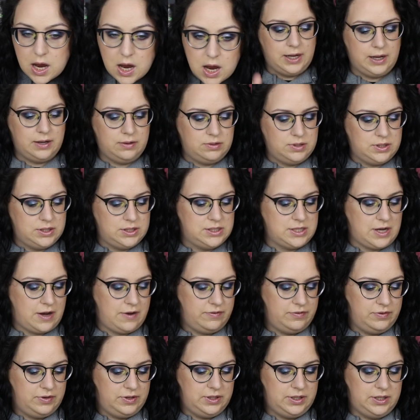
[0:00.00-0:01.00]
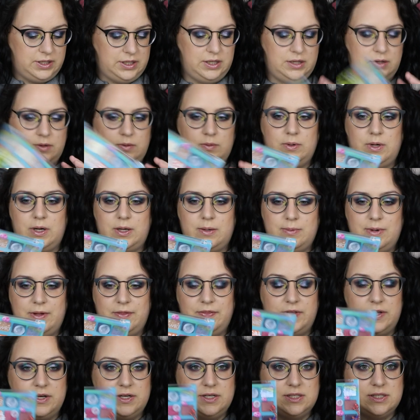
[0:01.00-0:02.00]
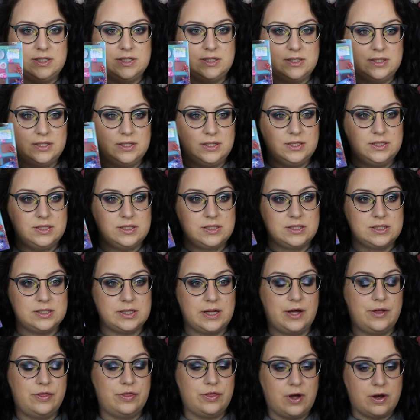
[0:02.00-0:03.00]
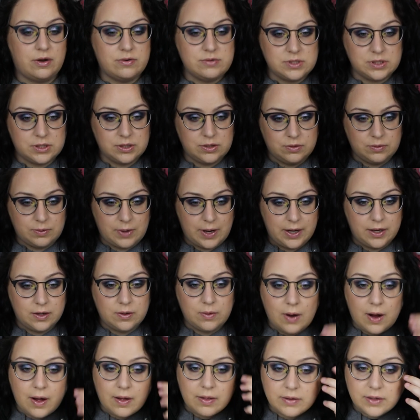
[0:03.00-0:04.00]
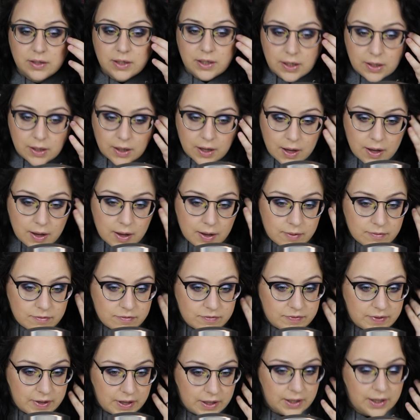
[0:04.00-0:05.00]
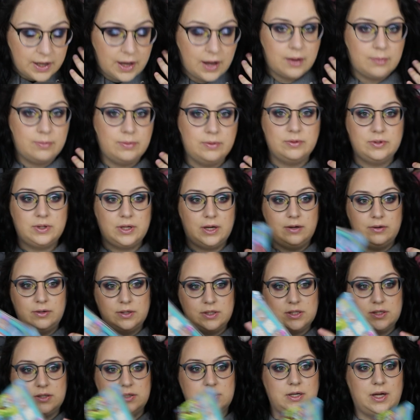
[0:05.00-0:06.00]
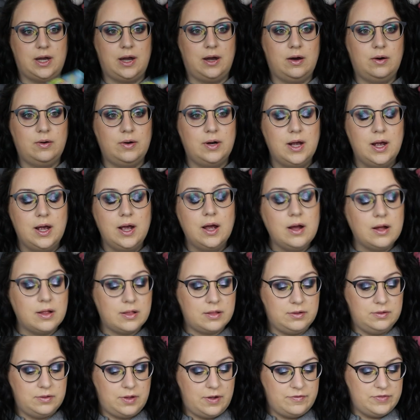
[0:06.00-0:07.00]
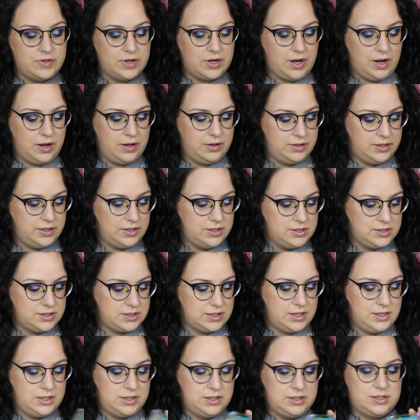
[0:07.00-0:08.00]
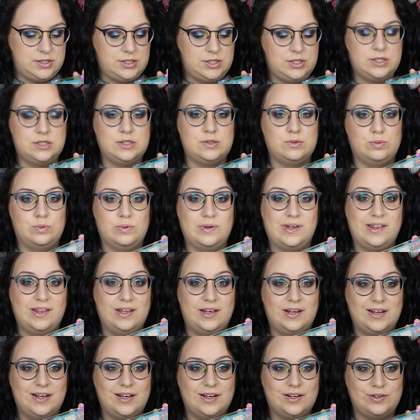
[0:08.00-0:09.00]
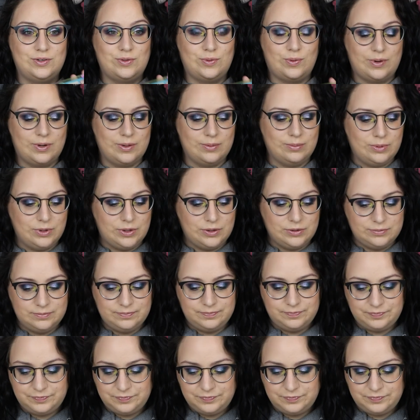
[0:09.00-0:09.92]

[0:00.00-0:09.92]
I would definitely recommend this this I thought was a great quality I'm very happy with how it turned out I love the colors and it's just really adorable